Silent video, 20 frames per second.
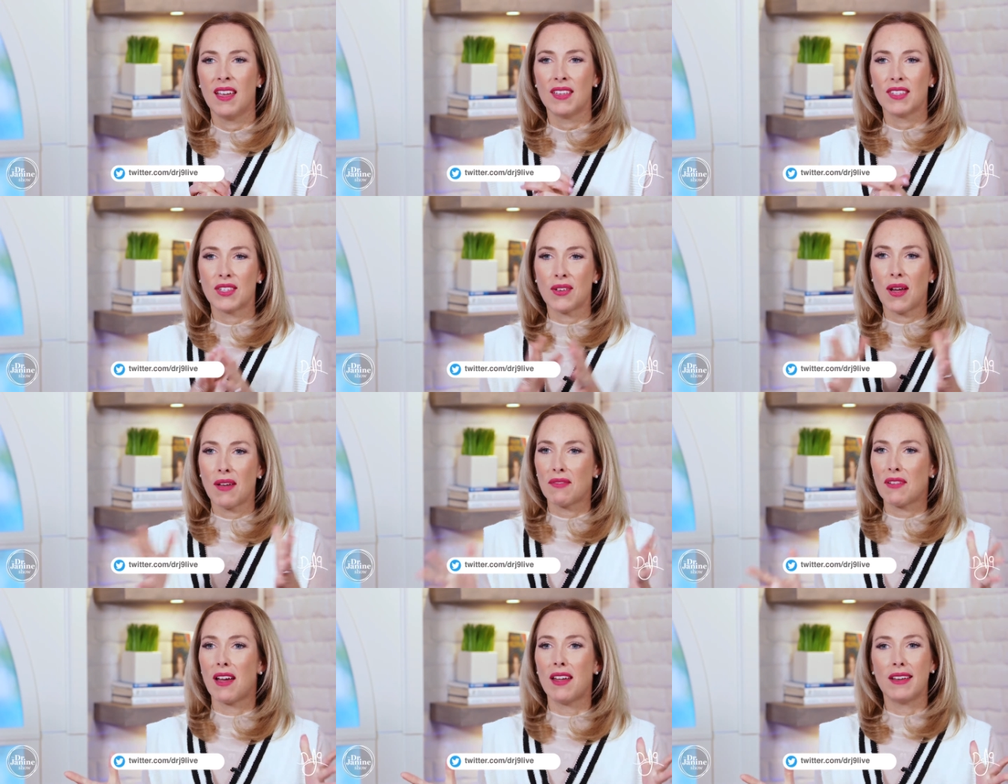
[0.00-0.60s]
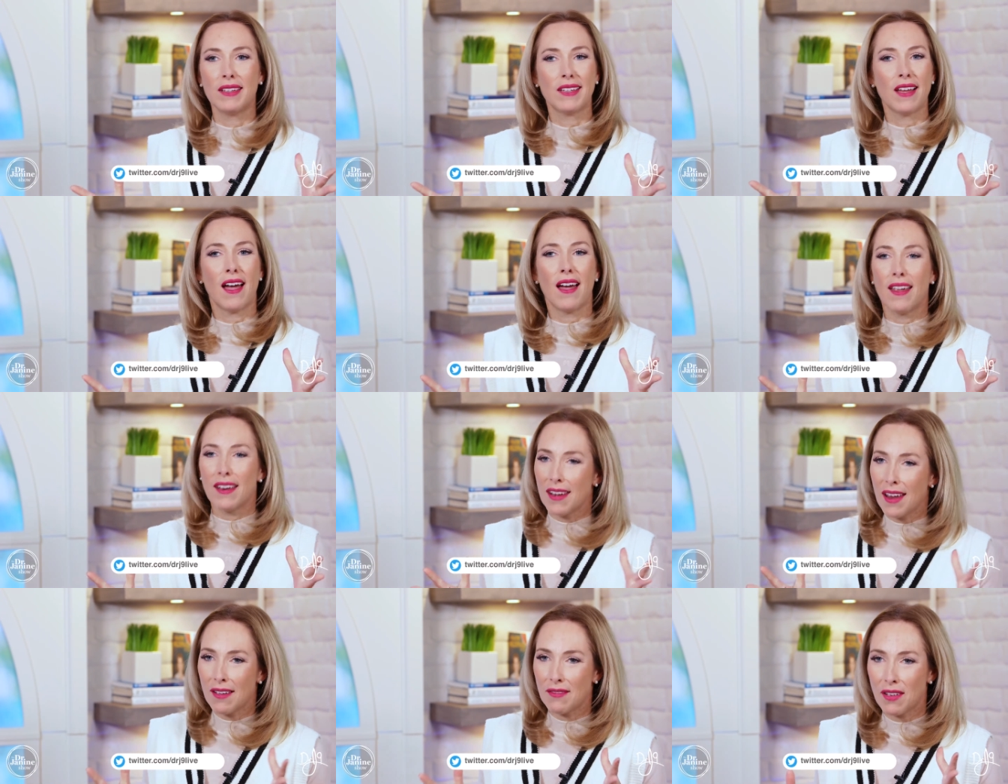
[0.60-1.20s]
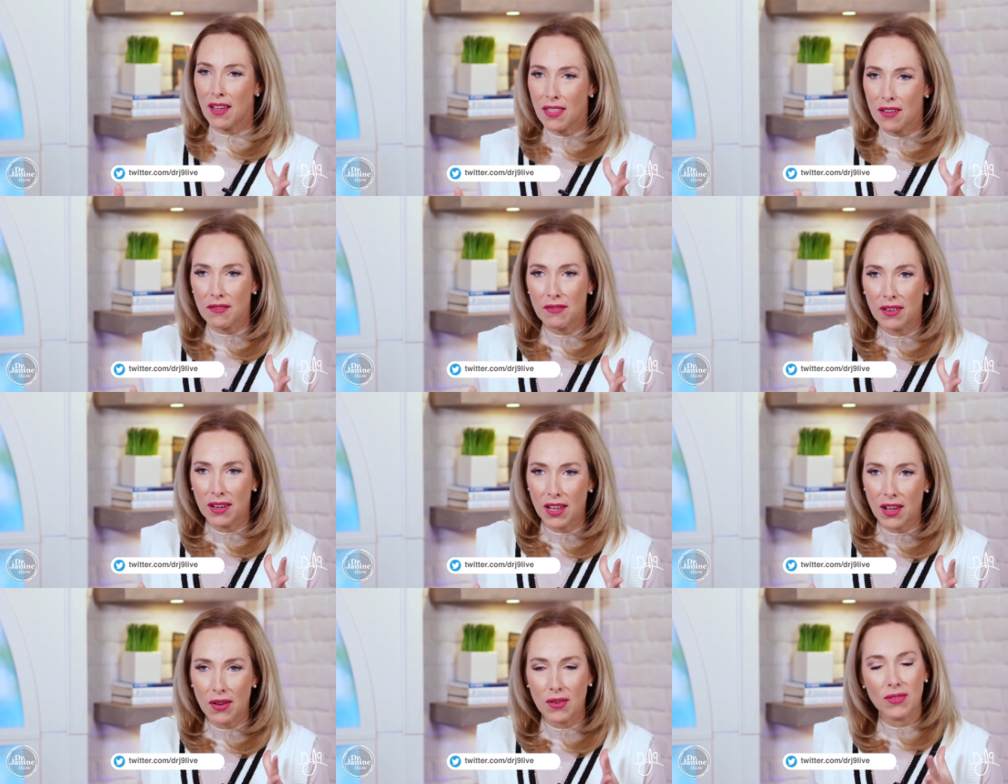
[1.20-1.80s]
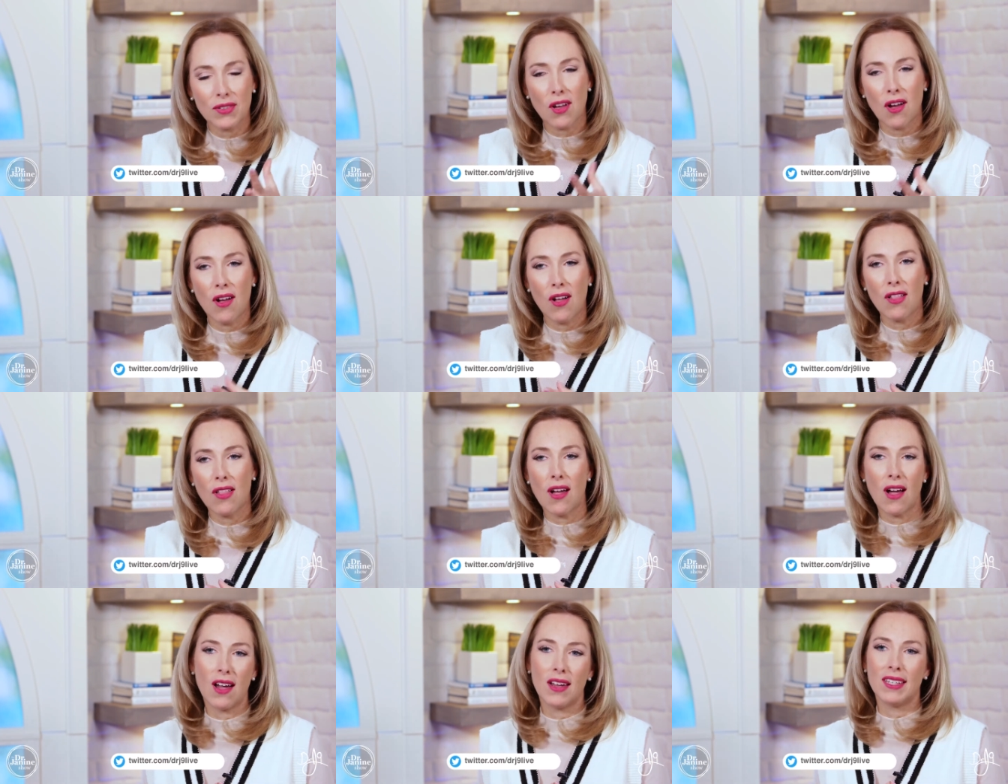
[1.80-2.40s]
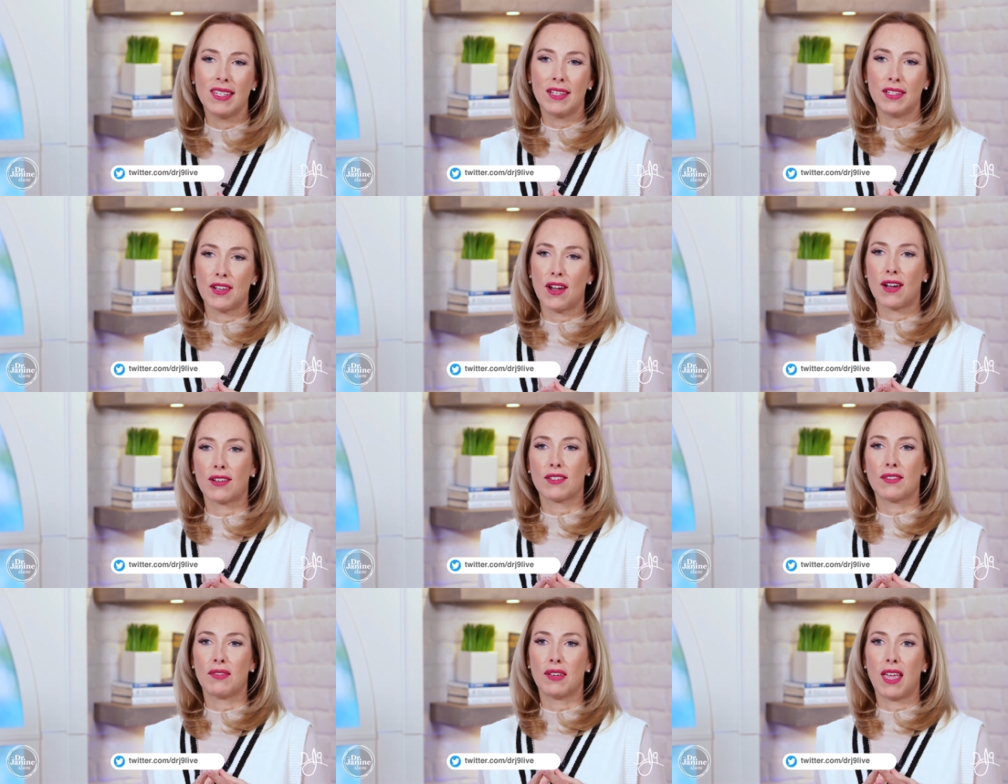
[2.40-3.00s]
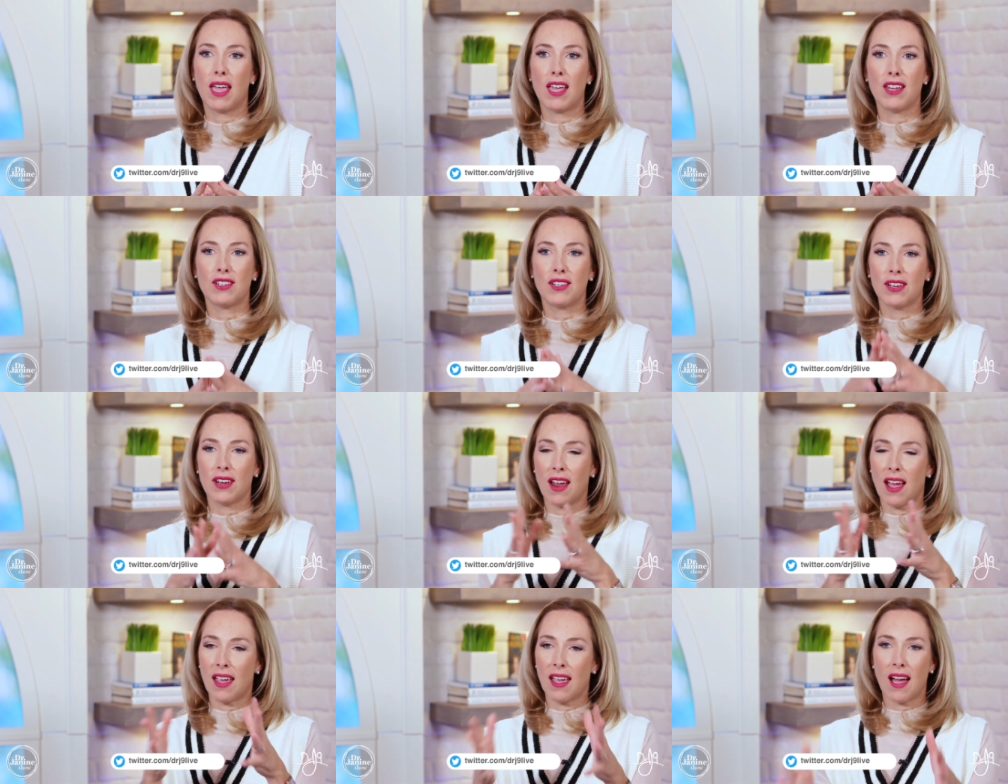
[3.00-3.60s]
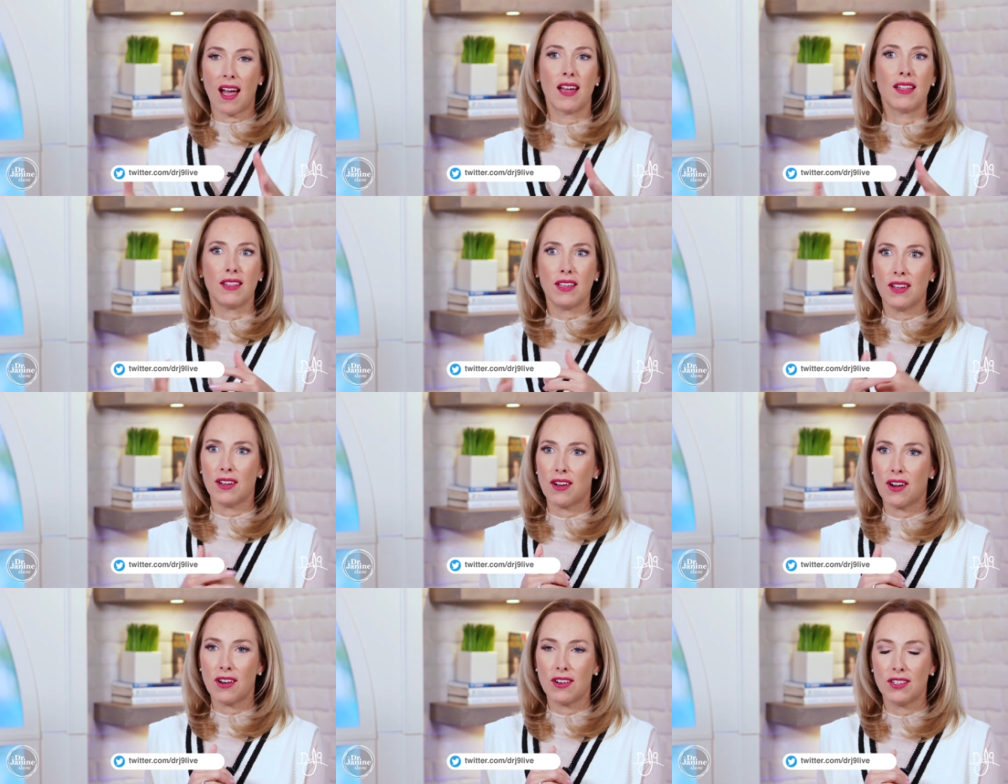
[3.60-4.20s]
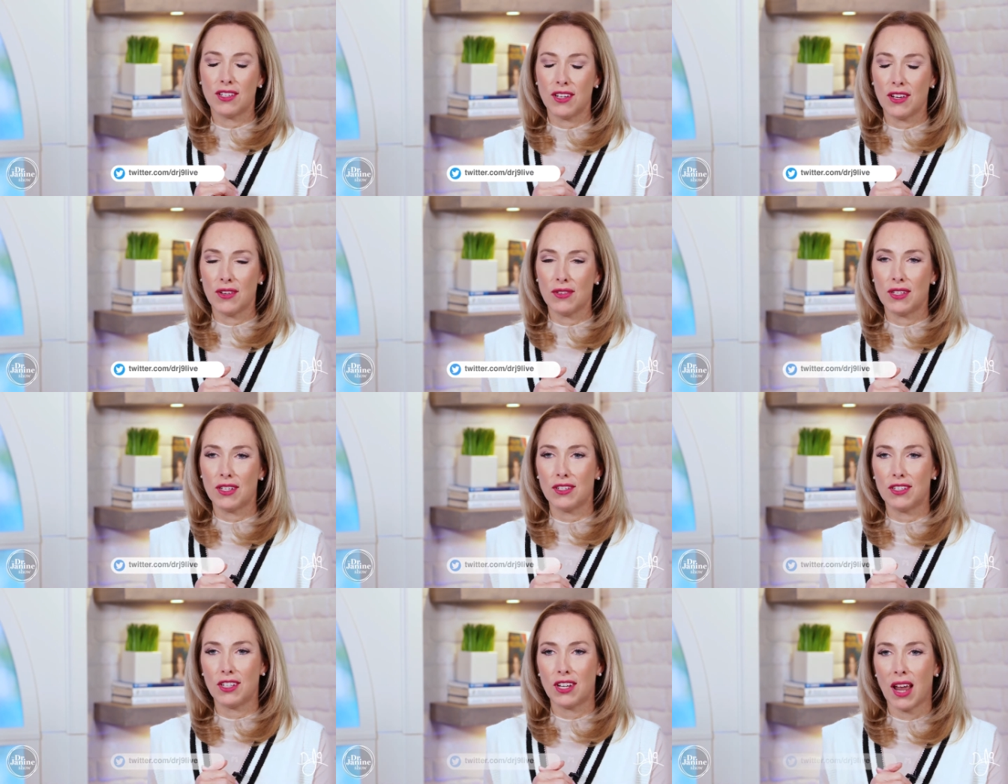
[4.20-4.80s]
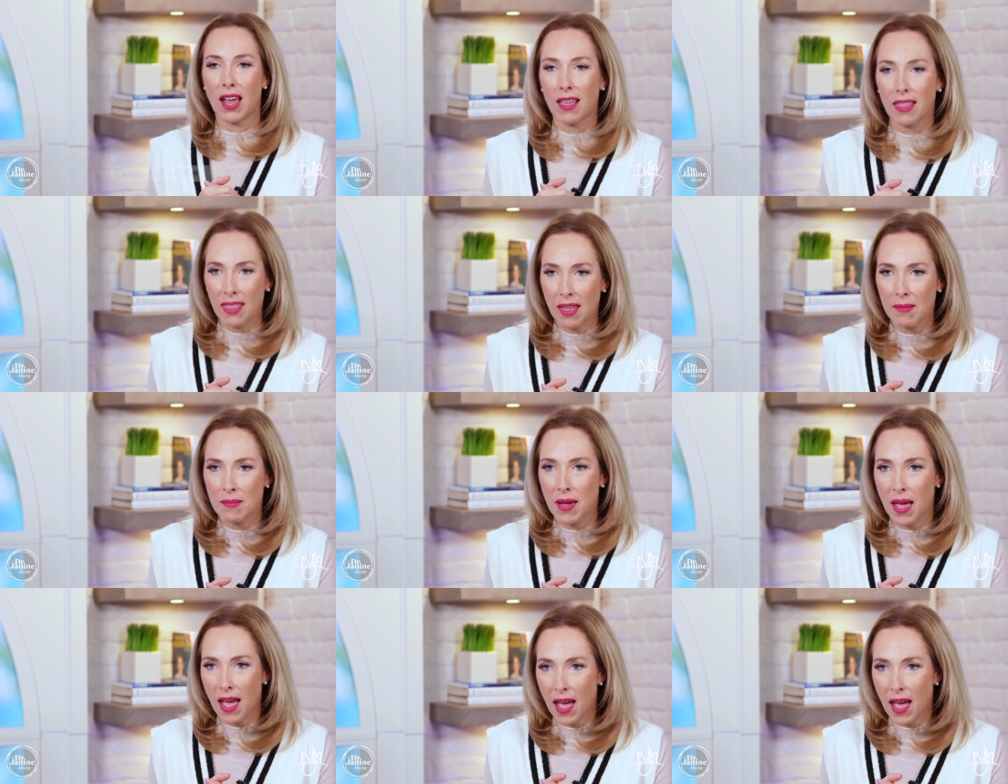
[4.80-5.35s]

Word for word: So I've got a ton of other videos all on detoxification. I highly encourage you to check them